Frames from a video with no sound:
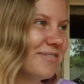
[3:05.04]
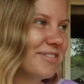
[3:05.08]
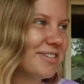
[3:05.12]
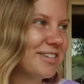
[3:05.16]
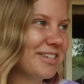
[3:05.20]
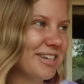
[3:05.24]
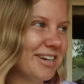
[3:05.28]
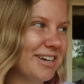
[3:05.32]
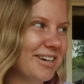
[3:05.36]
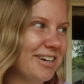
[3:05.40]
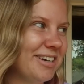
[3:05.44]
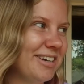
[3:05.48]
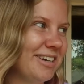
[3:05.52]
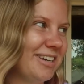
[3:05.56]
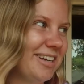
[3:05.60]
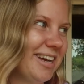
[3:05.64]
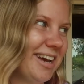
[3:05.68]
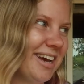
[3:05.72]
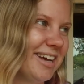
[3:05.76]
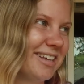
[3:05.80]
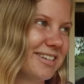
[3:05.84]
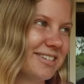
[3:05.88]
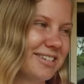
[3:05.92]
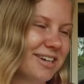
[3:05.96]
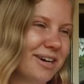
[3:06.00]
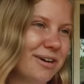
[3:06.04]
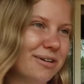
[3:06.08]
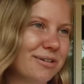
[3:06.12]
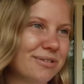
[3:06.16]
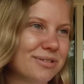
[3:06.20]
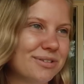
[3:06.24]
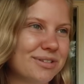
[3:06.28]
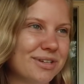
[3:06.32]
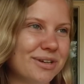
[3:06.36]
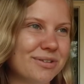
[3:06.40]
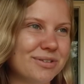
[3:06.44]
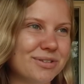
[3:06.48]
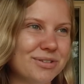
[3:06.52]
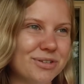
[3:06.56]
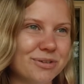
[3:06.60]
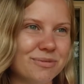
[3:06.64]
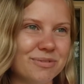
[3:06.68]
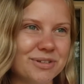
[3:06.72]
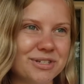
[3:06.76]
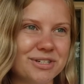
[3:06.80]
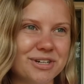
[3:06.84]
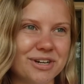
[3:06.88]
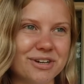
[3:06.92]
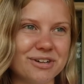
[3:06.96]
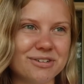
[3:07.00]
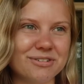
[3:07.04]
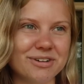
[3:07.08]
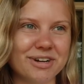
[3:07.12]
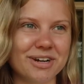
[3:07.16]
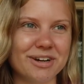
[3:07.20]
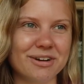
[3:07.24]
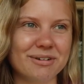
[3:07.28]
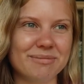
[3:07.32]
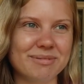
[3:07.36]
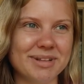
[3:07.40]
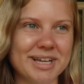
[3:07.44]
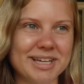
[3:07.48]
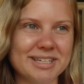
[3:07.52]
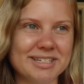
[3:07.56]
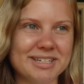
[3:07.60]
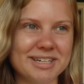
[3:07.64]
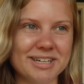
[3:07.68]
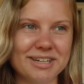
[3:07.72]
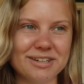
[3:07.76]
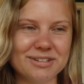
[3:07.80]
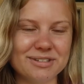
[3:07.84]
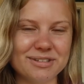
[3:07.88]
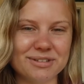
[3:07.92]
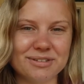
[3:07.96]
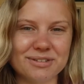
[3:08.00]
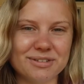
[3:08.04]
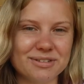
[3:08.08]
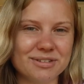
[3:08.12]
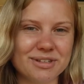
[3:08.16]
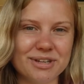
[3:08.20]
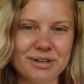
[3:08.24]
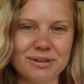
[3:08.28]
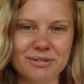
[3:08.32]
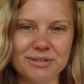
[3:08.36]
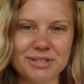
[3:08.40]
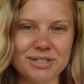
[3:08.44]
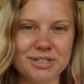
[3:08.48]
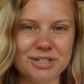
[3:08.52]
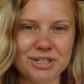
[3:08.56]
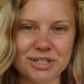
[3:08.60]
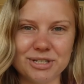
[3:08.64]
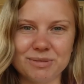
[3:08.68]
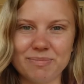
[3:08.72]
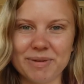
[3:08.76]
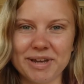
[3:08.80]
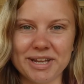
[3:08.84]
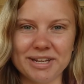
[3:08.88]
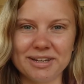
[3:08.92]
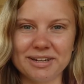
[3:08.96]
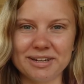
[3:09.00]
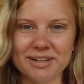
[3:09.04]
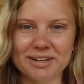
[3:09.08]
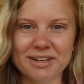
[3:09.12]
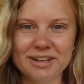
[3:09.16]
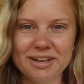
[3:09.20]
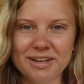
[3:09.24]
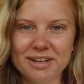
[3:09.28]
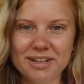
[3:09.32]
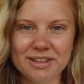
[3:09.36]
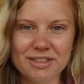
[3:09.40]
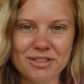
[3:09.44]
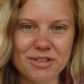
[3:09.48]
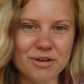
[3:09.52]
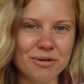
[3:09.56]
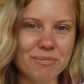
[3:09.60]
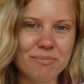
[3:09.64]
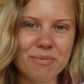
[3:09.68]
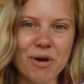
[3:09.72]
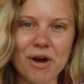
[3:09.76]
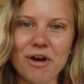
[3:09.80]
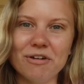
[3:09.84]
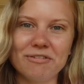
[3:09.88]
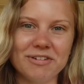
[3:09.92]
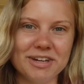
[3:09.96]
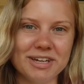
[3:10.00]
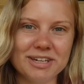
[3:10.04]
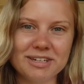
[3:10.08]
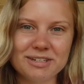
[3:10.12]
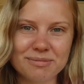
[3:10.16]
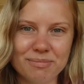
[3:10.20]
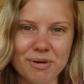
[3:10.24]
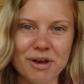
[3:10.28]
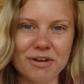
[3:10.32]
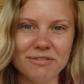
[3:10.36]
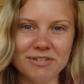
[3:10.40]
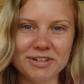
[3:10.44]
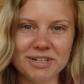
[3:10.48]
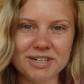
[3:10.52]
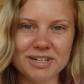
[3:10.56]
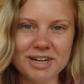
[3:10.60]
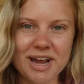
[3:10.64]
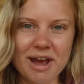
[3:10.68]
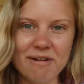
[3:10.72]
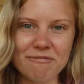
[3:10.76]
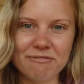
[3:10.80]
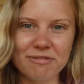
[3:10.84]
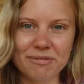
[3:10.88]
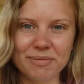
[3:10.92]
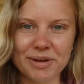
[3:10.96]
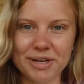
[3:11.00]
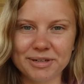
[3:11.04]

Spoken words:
So I was super stoked when I got placed here, because it's just been the perfect camp for